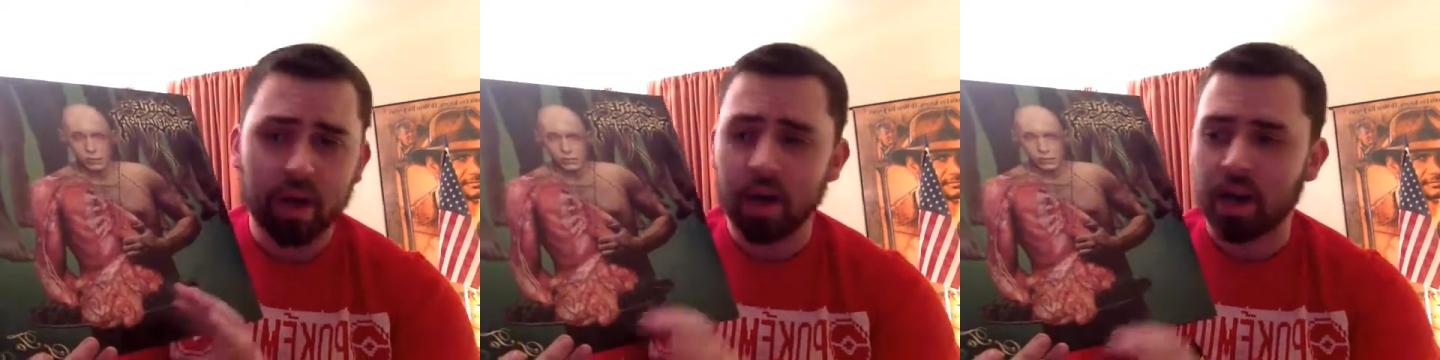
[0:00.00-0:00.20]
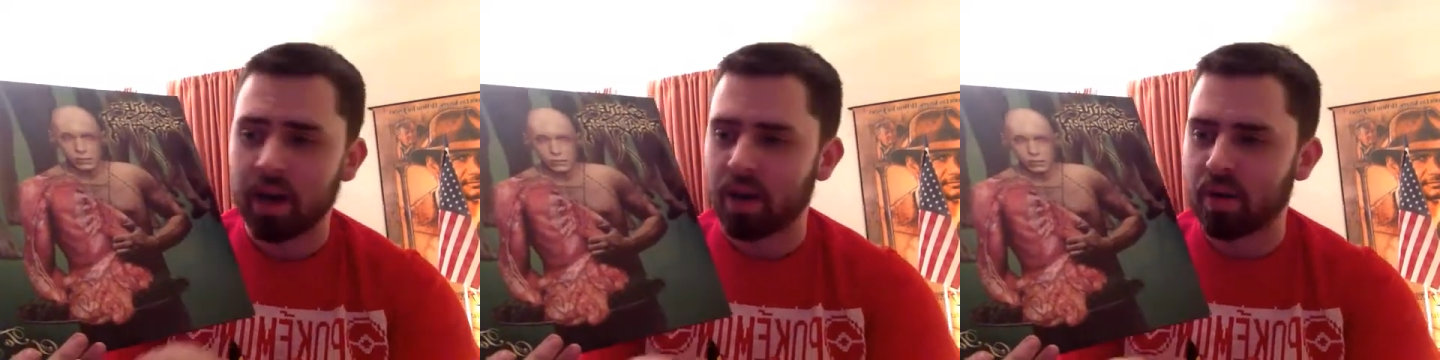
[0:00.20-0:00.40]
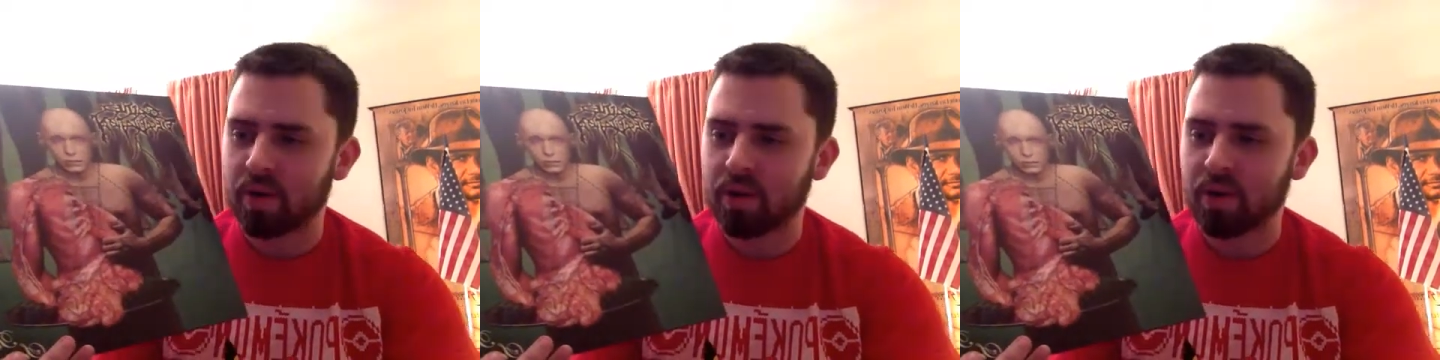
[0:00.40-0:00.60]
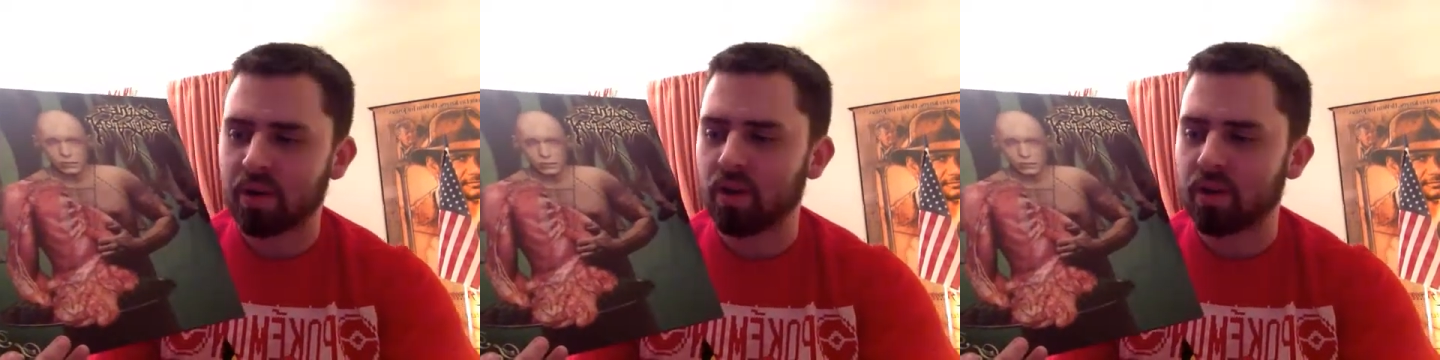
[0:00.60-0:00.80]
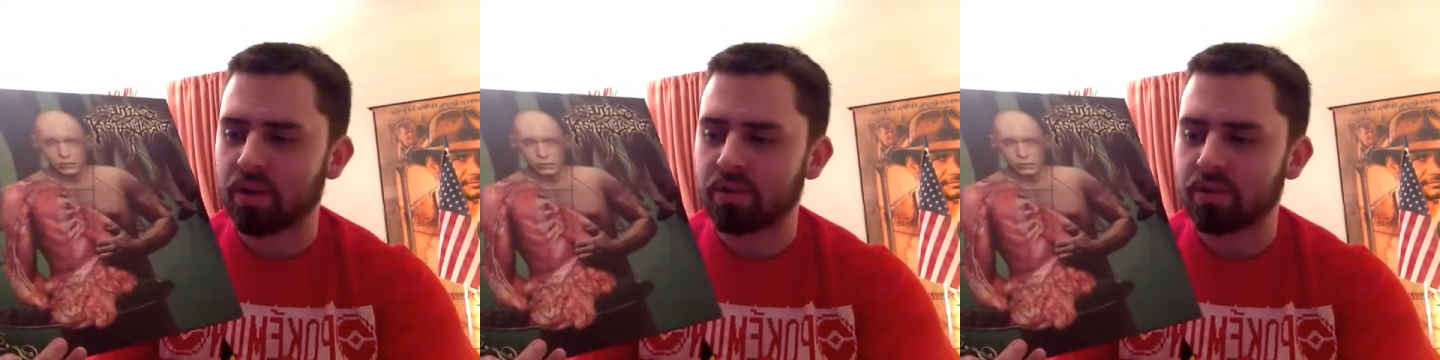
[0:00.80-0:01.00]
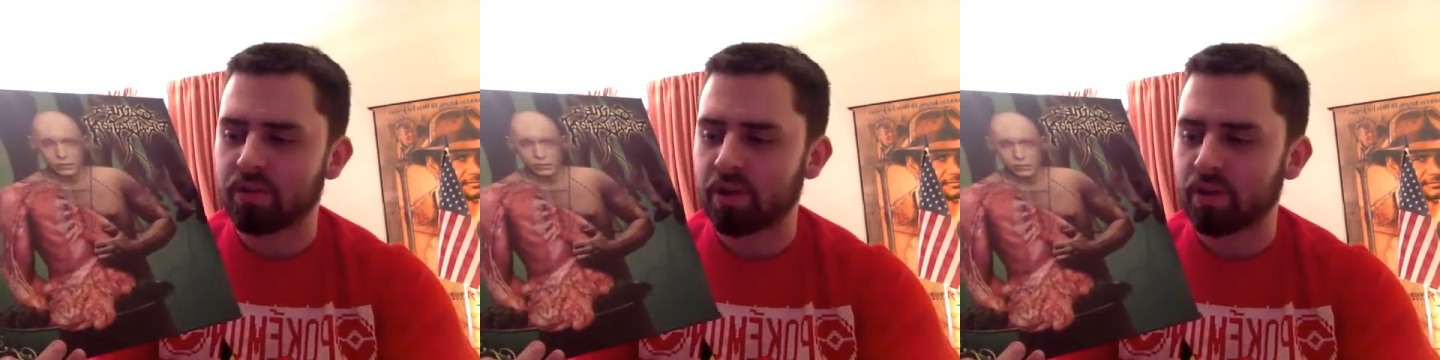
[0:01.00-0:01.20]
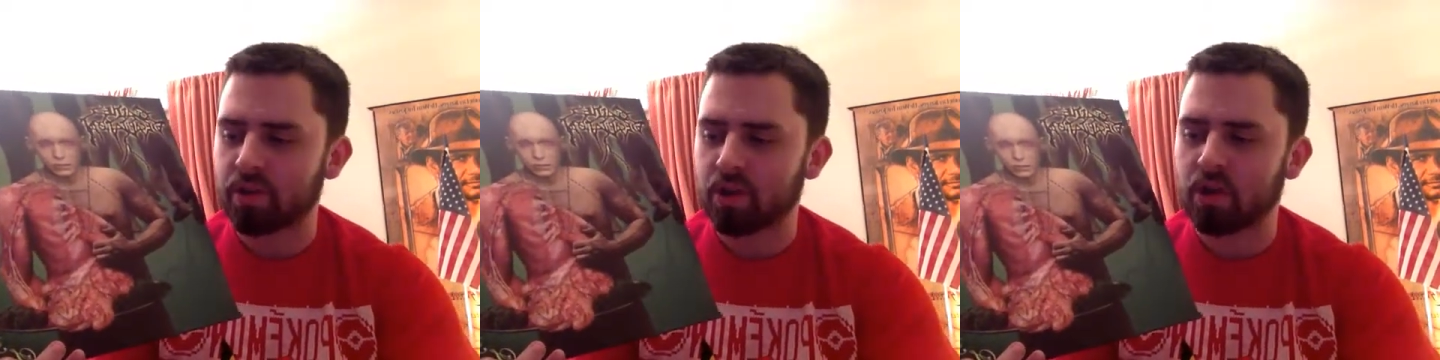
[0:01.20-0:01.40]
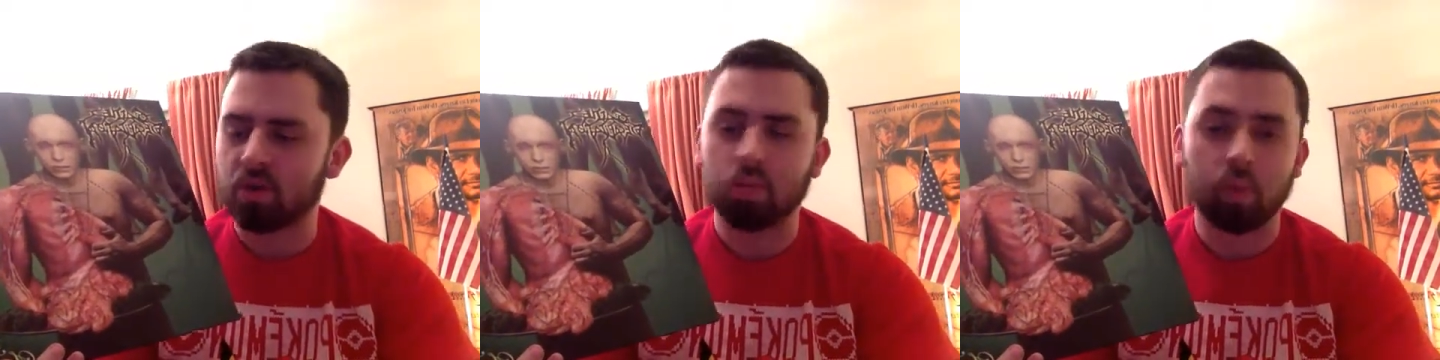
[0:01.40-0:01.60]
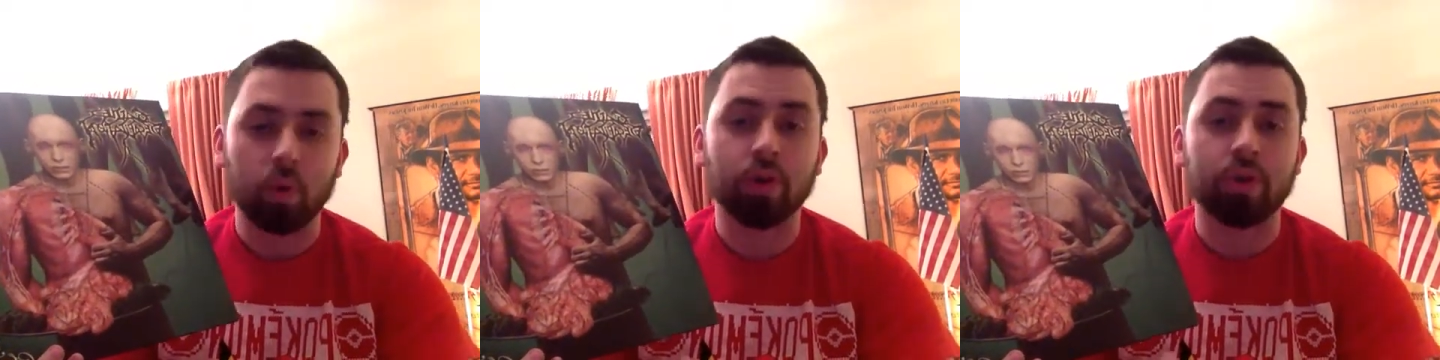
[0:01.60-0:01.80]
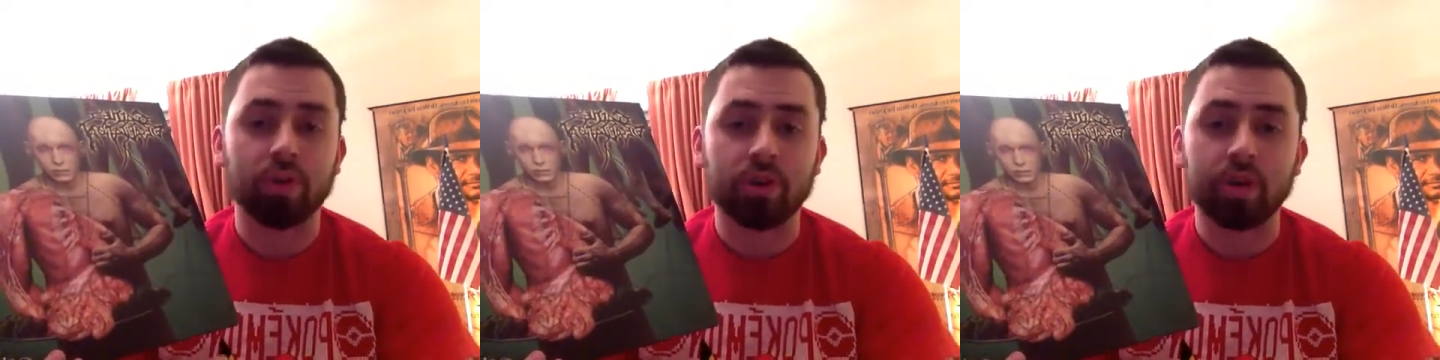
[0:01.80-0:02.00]
I think all these records are
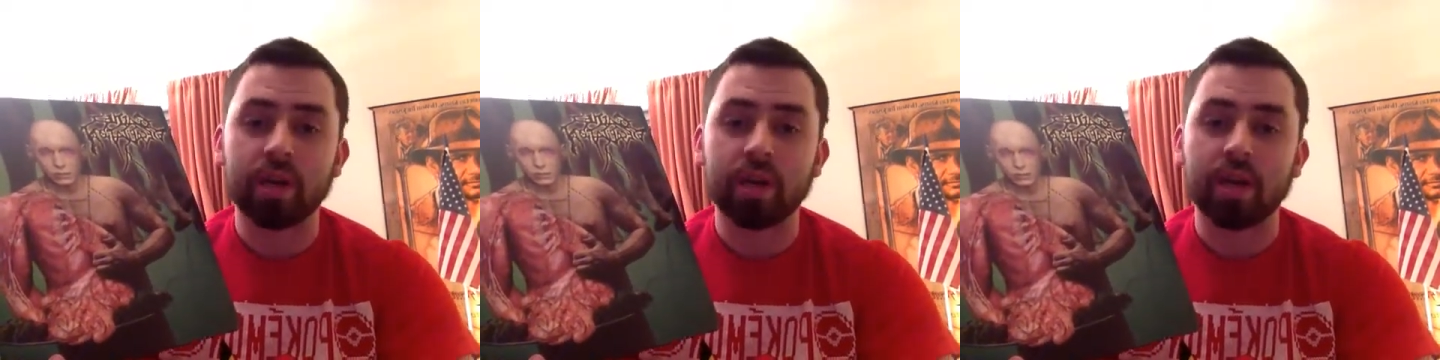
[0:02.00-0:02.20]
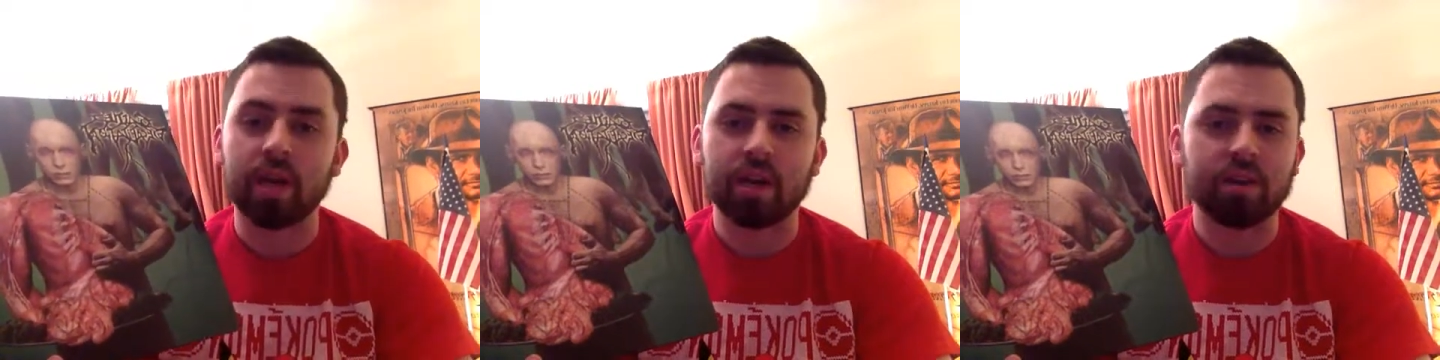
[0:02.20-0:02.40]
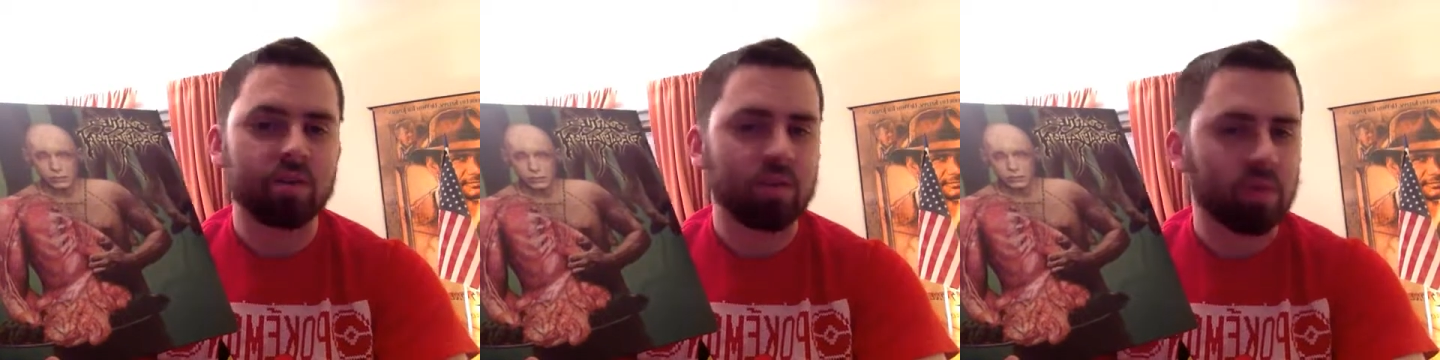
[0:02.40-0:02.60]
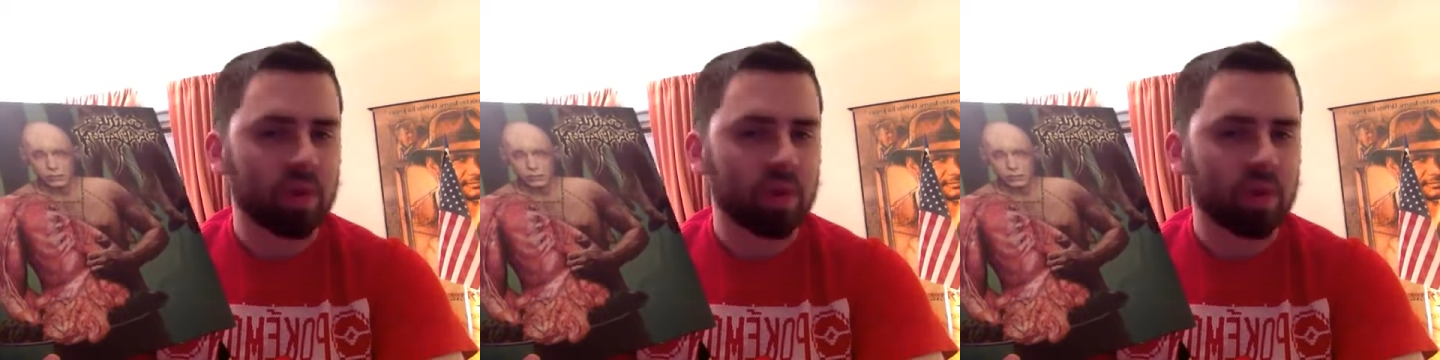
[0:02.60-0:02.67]
worth digging into.